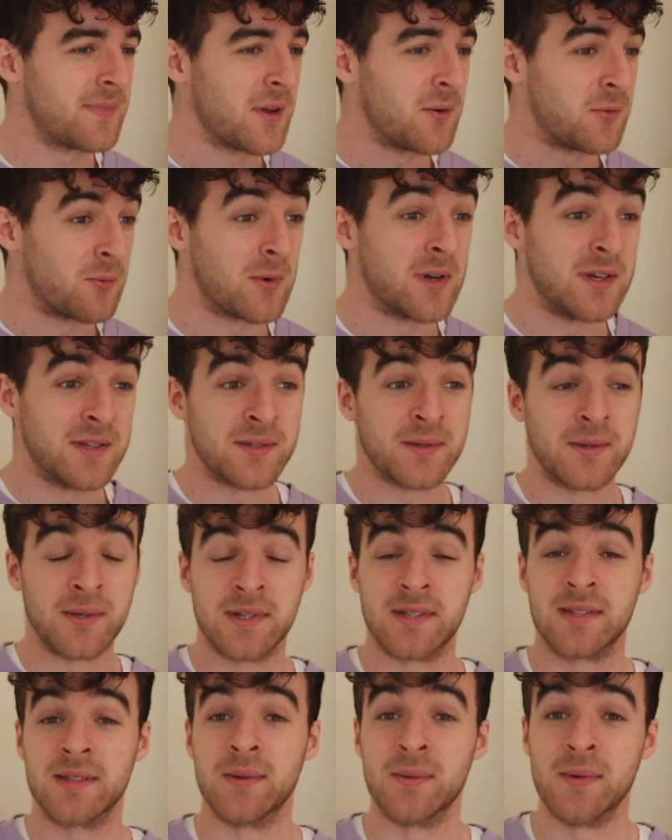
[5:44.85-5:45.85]

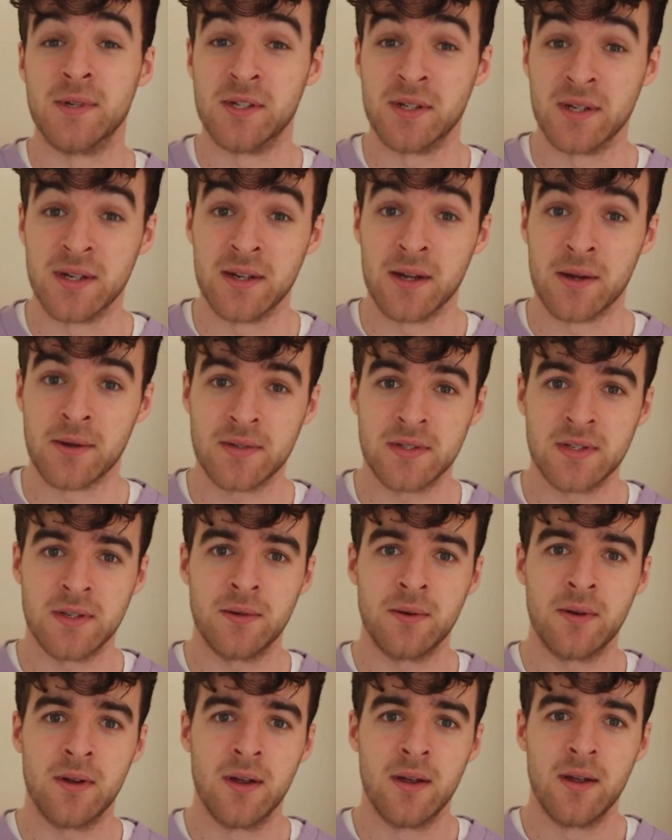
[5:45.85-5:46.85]
resource that we should go
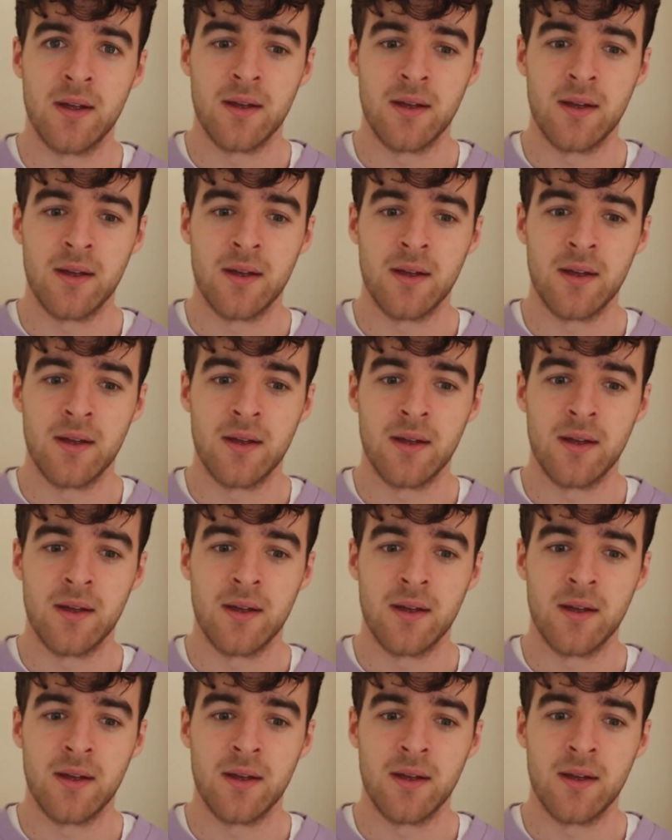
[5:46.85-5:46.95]
to.